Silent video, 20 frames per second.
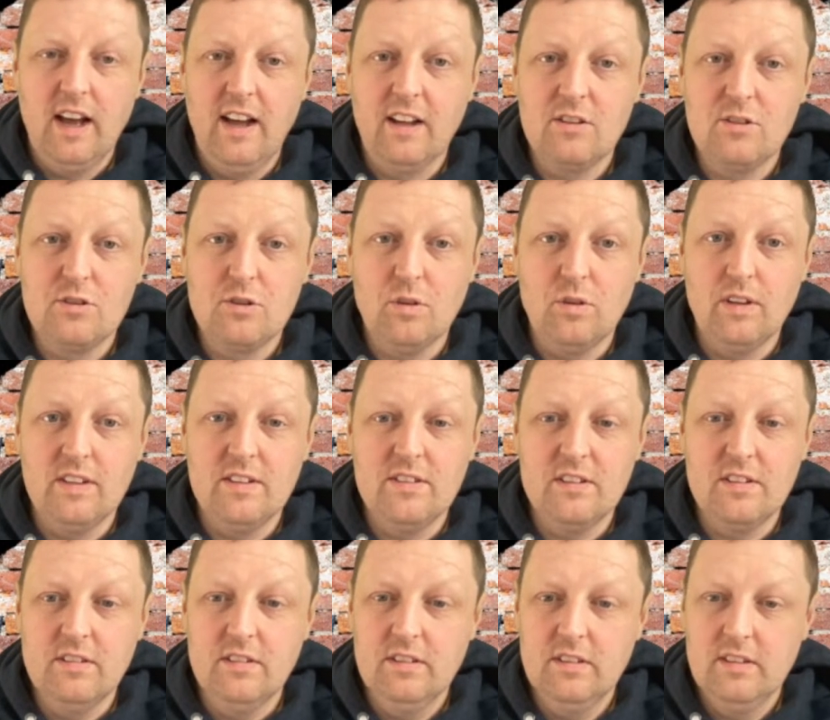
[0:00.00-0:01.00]
and Joe
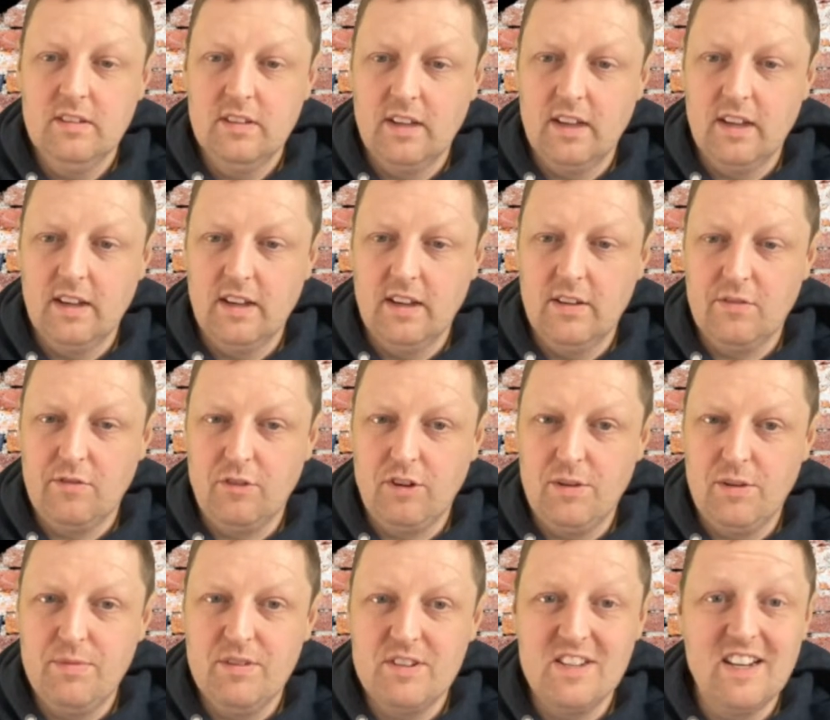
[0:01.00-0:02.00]
Linton,
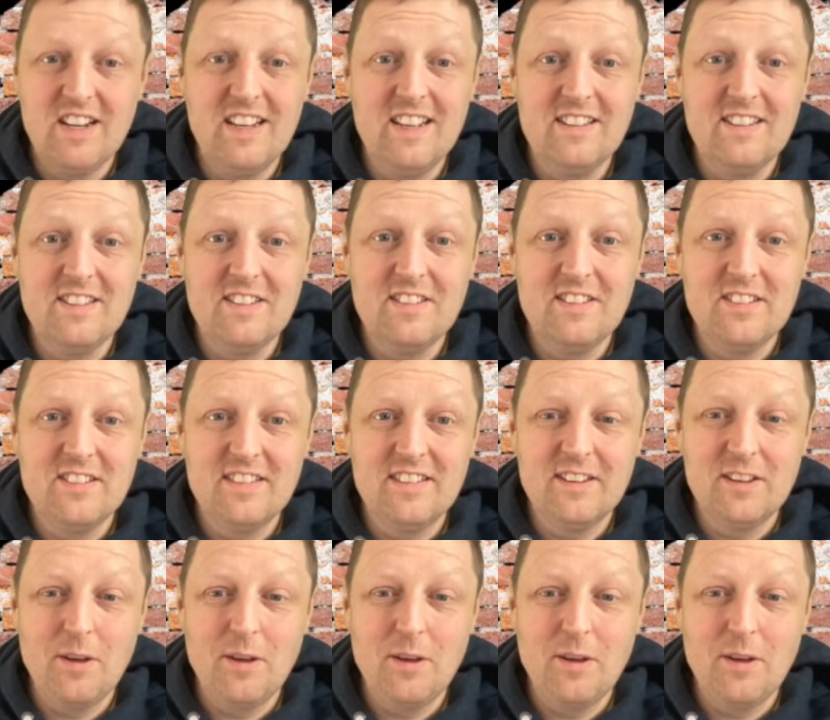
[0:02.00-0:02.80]
3 Brazilians.